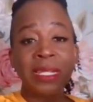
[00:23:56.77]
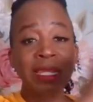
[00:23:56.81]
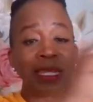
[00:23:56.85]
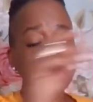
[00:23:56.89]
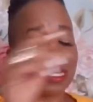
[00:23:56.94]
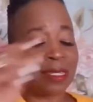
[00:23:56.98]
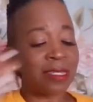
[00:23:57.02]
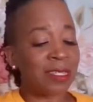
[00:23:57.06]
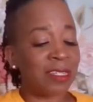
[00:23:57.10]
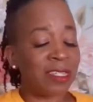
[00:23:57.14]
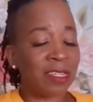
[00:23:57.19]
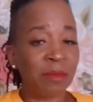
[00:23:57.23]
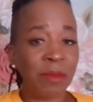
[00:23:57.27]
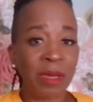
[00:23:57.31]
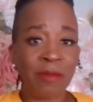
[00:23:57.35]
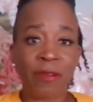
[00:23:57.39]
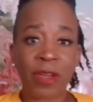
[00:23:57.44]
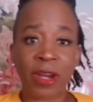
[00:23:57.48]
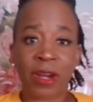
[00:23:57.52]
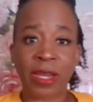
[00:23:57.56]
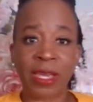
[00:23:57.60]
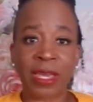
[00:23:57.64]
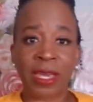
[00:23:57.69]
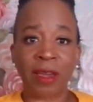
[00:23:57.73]
Listen to me
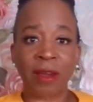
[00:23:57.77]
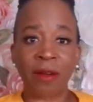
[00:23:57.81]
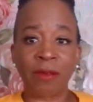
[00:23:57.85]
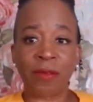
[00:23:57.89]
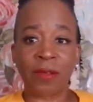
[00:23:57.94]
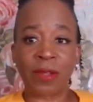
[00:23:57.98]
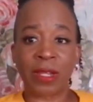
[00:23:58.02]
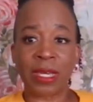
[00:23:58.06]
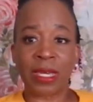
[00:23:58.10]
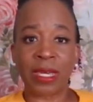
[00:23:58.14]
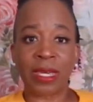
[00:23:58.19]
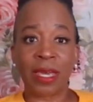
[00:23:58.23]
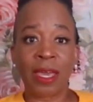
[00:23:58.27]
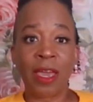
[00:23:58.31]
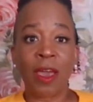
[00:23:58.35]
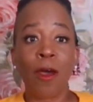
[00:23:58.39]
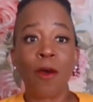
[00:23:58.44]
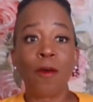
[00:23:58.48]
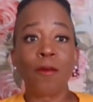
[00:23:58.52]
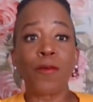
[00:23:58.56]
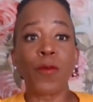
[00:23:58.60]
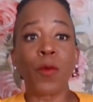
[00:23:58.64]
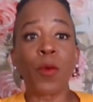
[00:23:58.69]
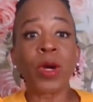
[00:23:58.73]
very carefully.
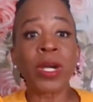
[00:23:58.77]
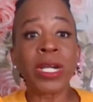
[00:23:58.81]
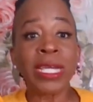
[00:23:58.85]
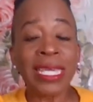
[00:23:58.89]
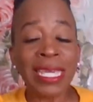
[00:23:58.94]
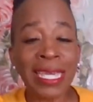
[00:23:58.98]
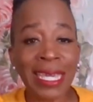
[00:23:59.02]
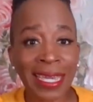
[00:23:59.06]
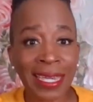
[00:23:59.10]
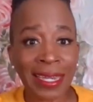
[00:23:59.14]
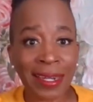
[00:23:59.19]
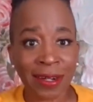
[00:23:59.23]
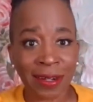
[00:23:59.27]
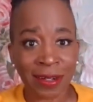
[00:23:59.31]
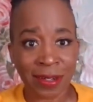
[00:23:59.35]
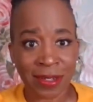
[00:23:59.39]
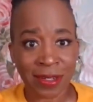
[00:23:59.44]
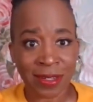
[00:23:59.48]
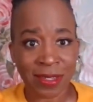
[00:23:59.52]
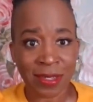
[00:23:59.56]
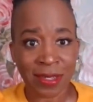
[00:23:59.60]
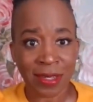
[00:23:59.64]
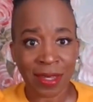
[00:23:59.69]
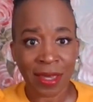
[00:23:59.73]
For
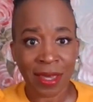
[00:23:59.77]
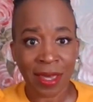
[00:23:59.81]
years,